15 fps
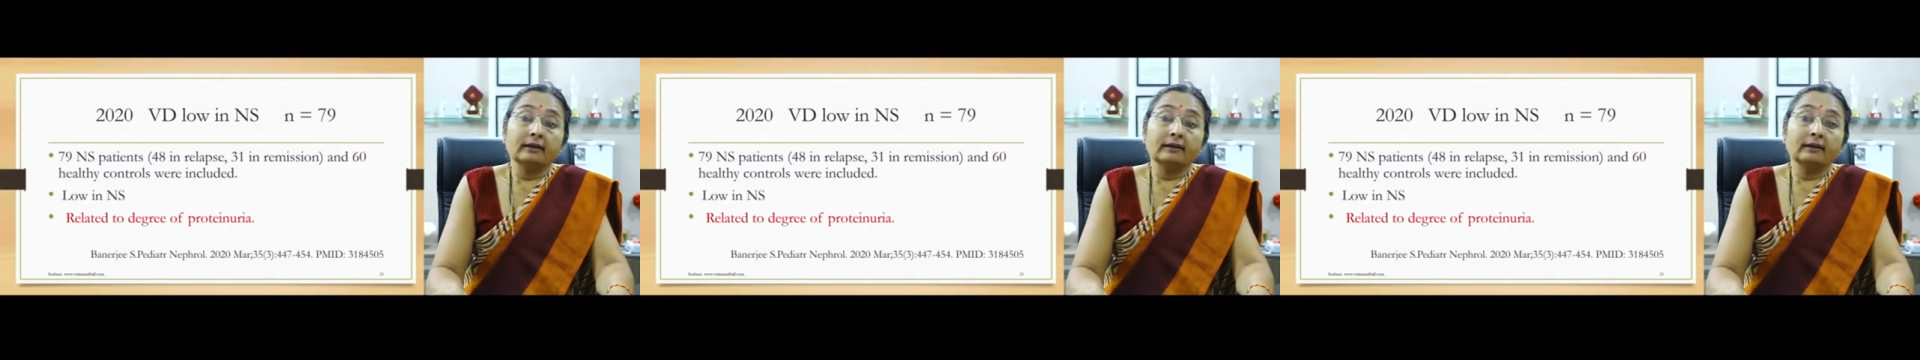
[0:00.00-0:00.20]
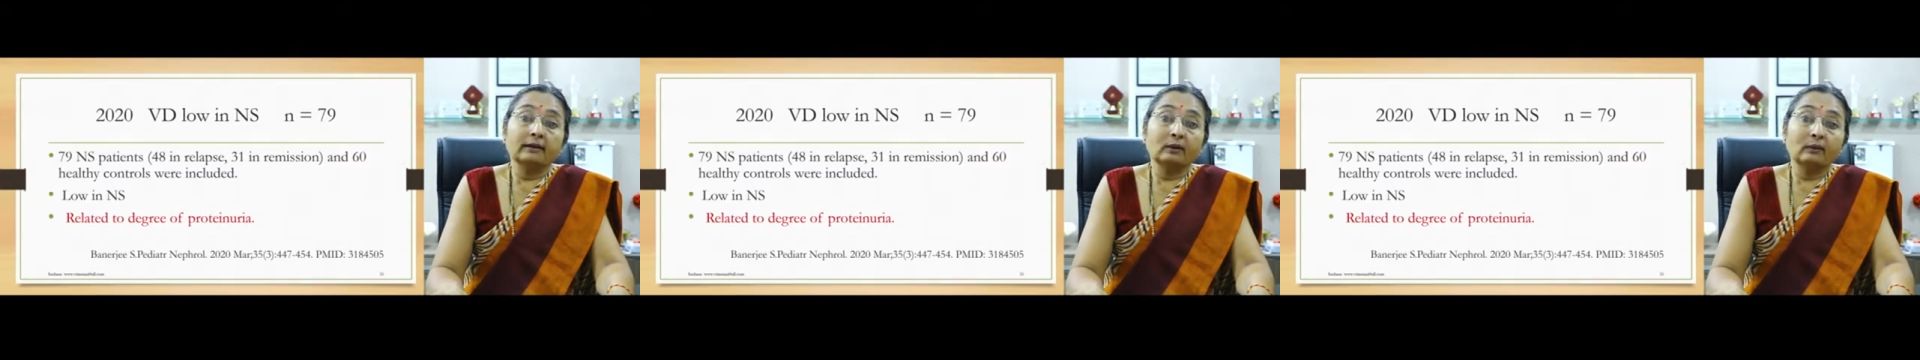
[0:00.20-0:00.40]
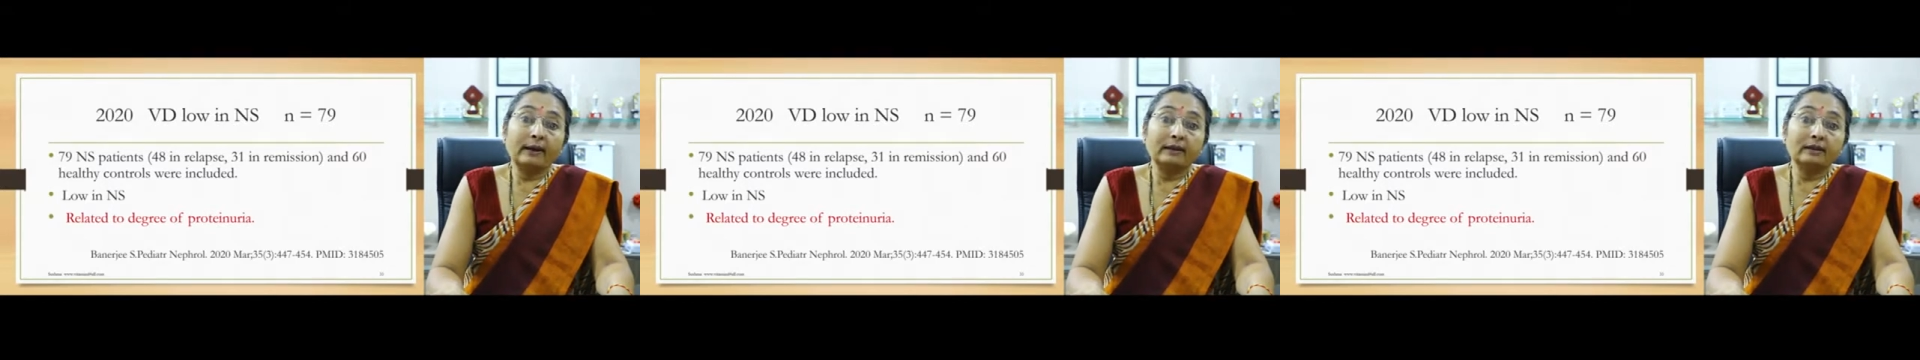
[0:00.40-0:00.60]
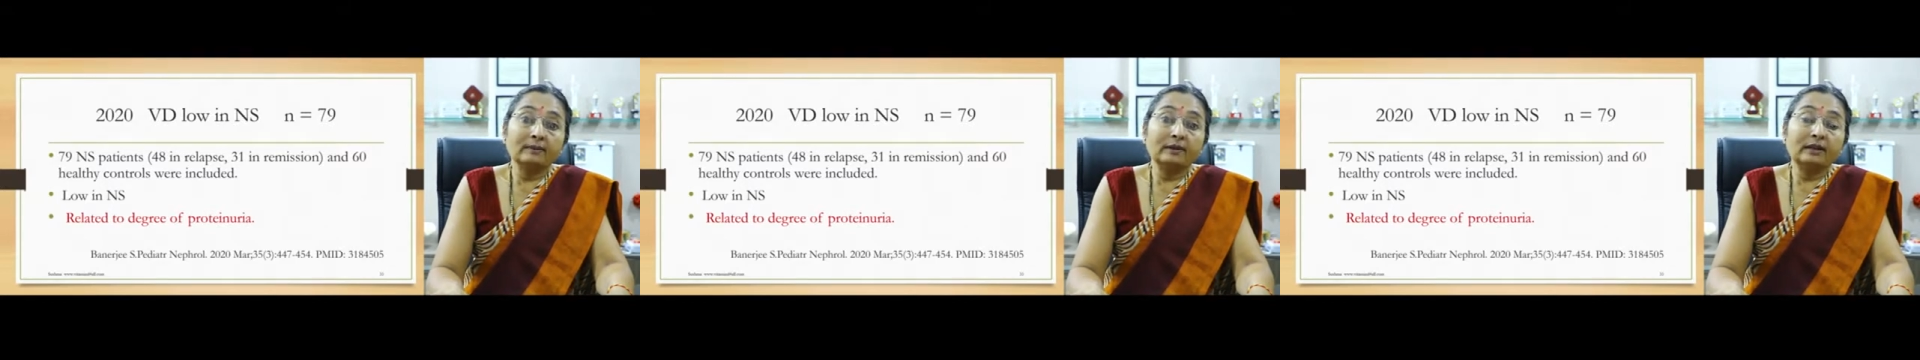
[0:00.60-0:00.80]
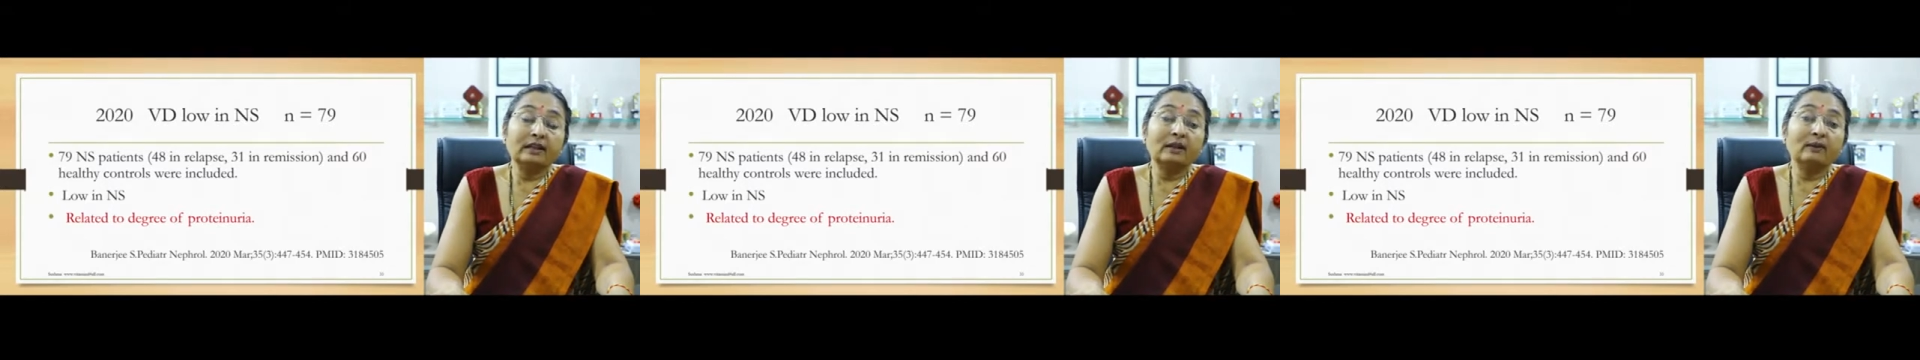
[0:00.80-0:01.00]
the
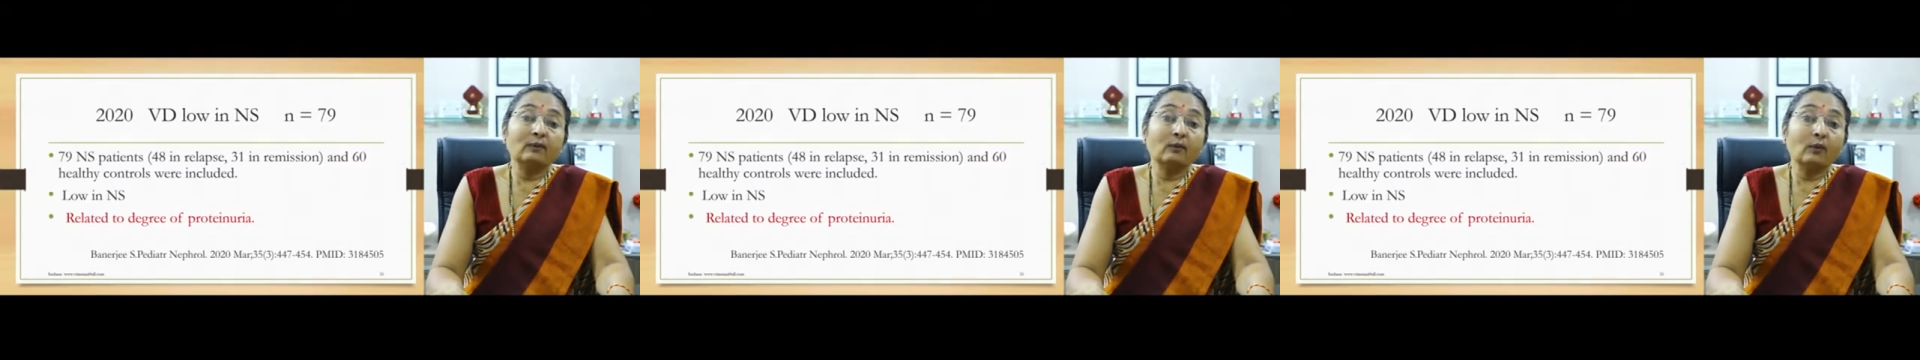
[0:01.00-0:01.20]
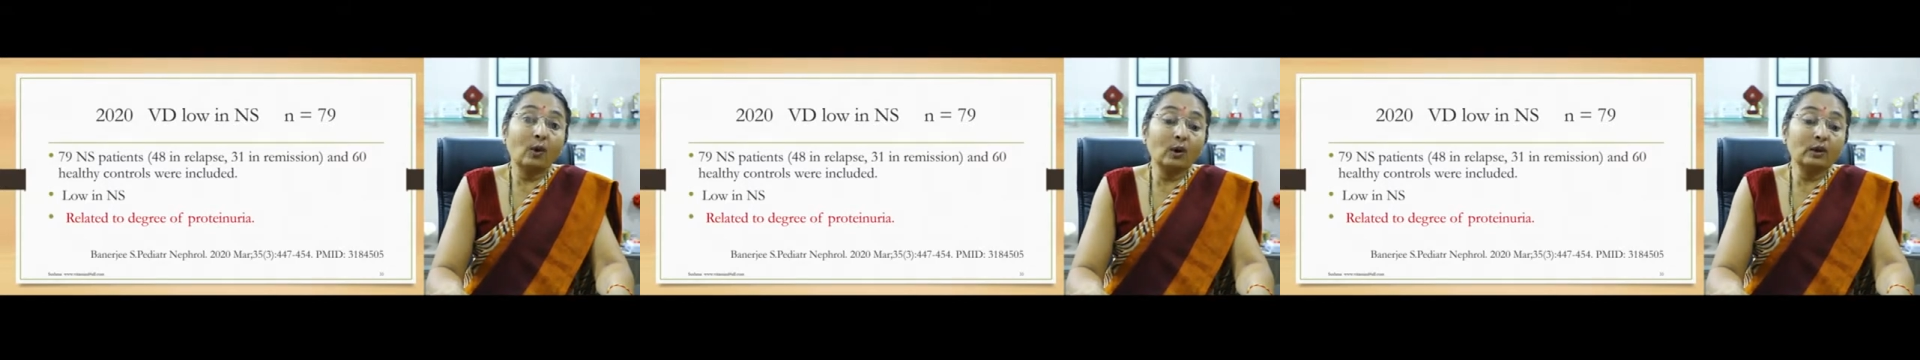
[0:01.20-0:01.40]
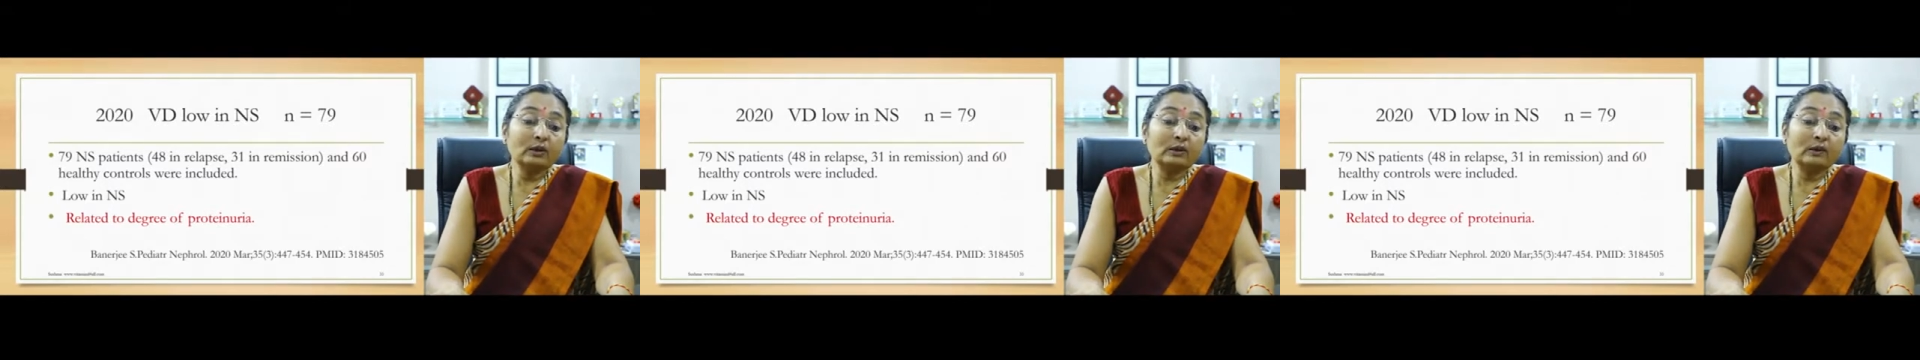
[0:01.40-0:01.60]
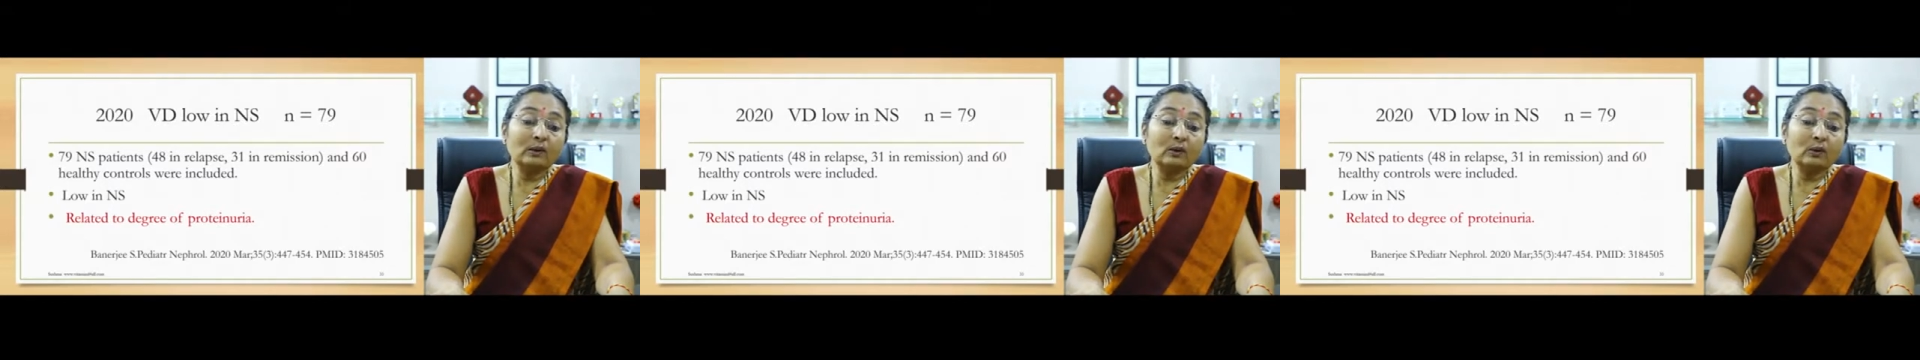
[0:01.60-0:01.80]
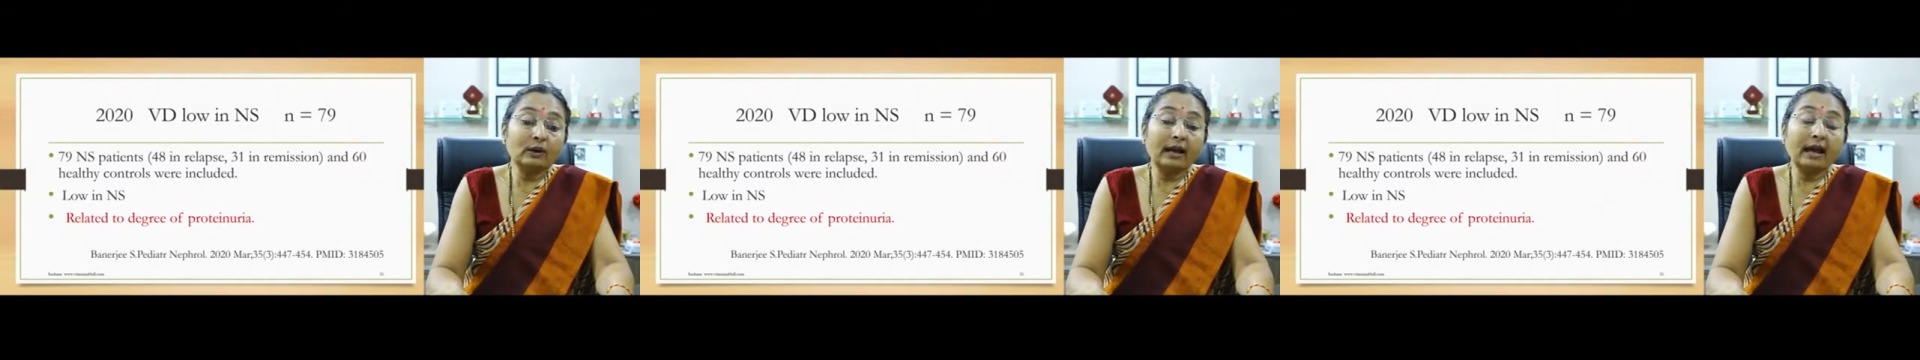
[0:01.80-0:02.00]
vitamin D was
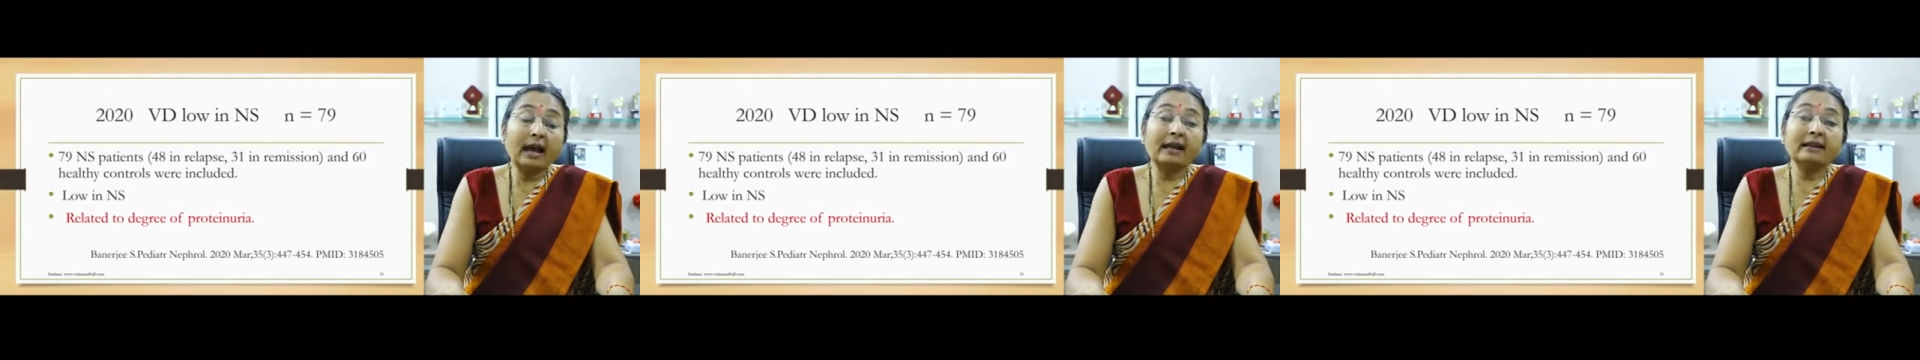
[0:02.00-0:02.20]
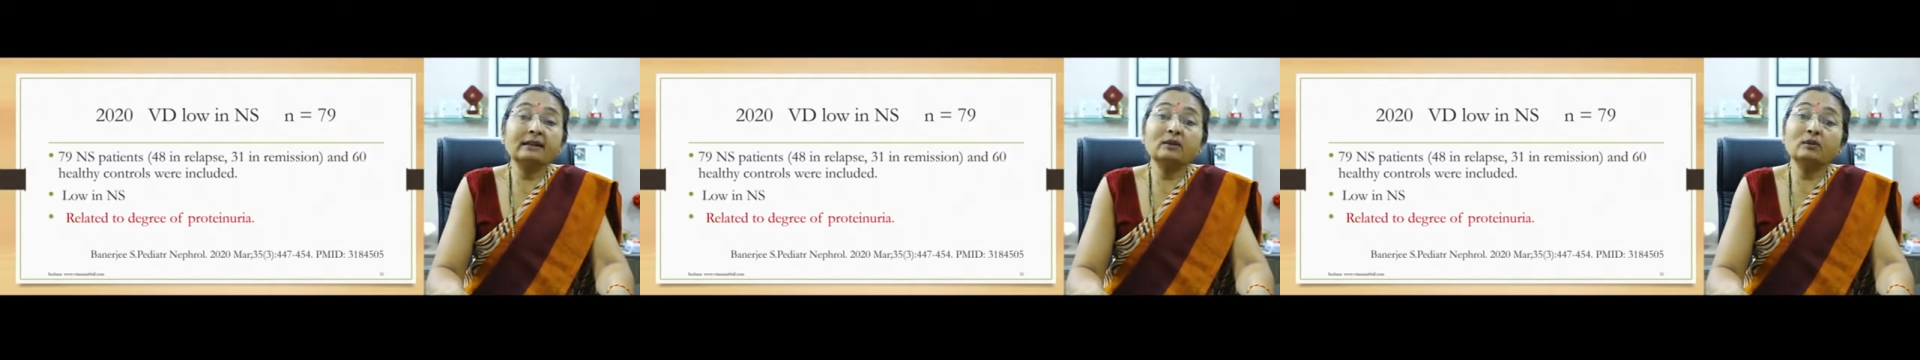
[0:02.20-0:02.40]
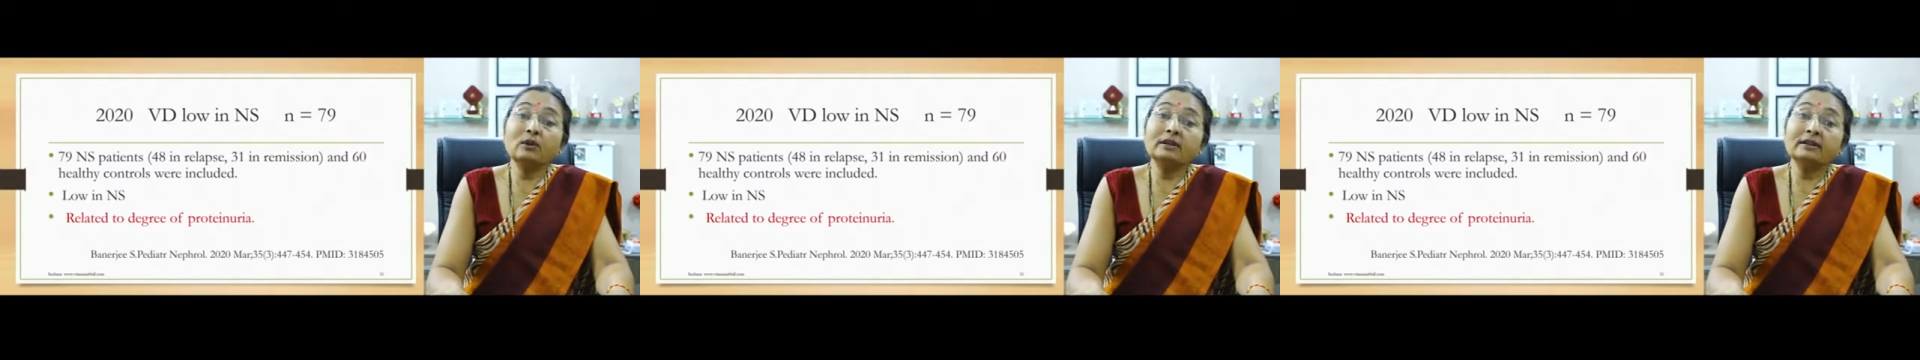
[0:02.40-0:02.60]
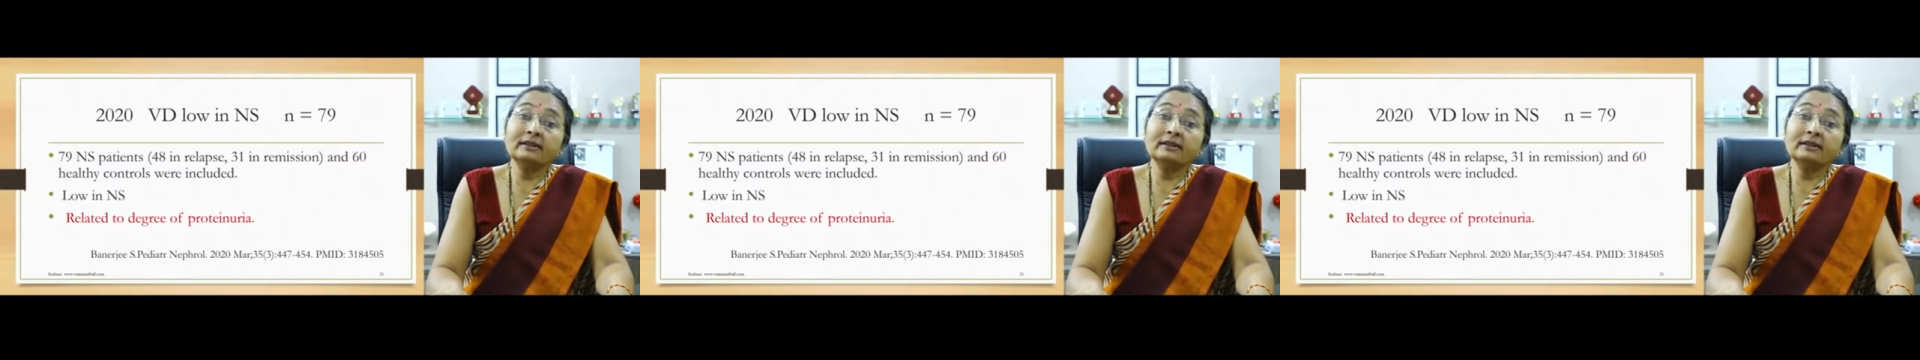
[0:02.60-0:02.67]
low and it was